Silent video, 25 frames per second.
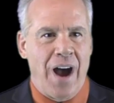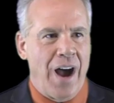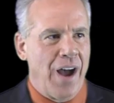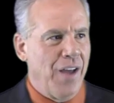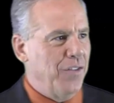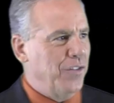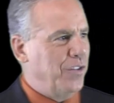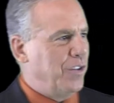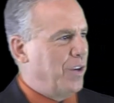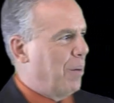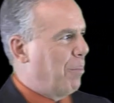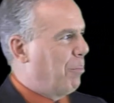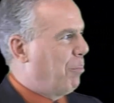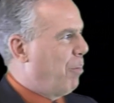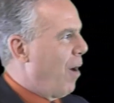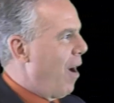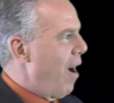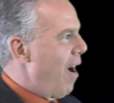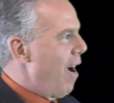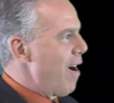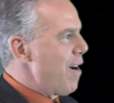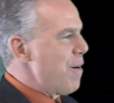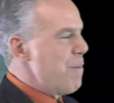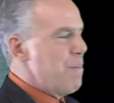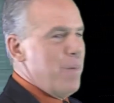on
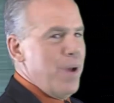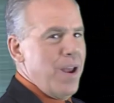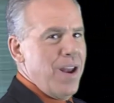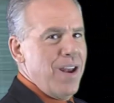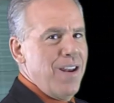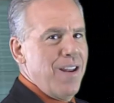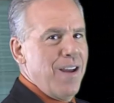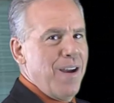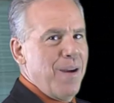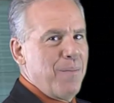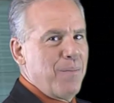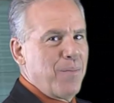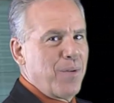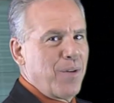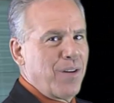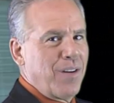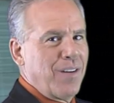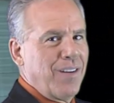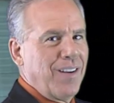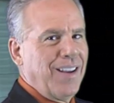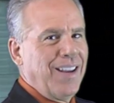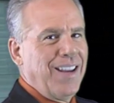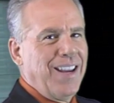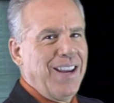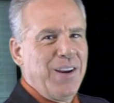department
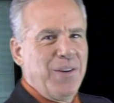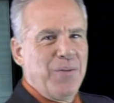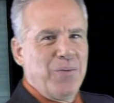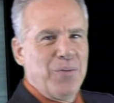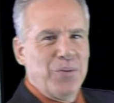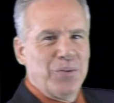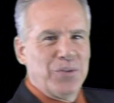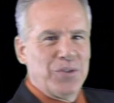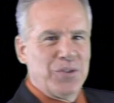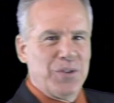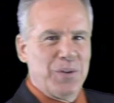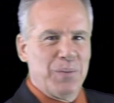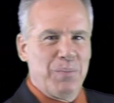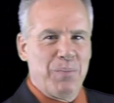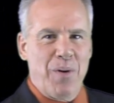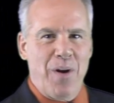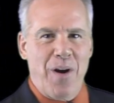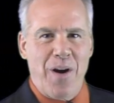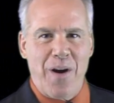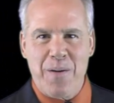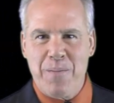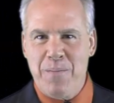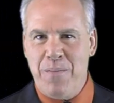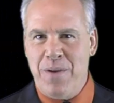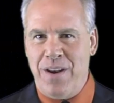number equals
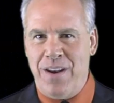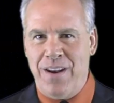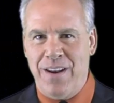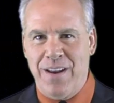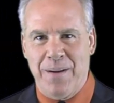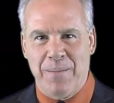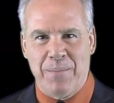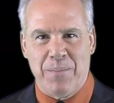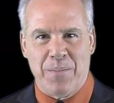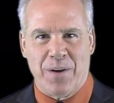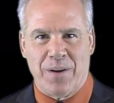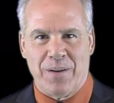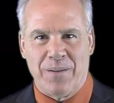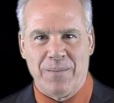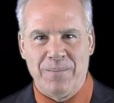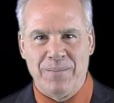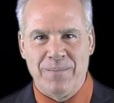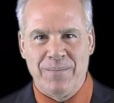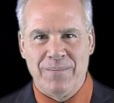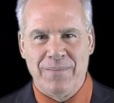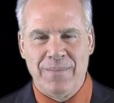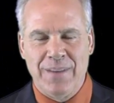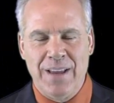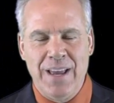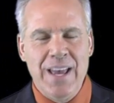department number.
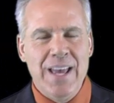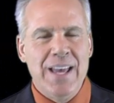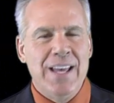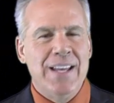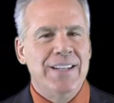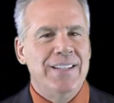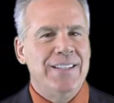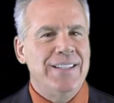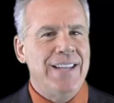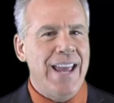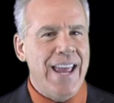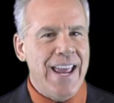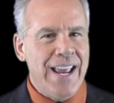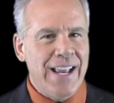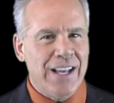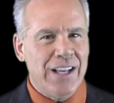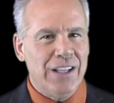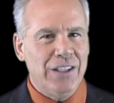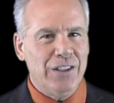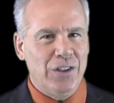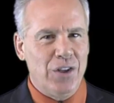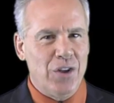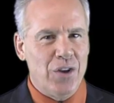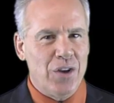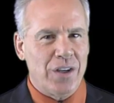Take a
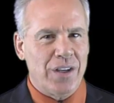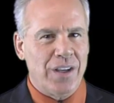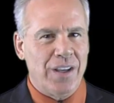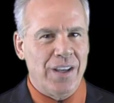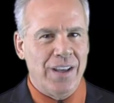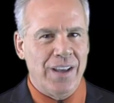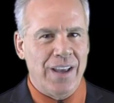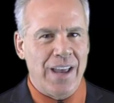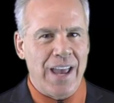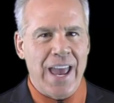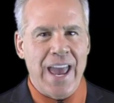look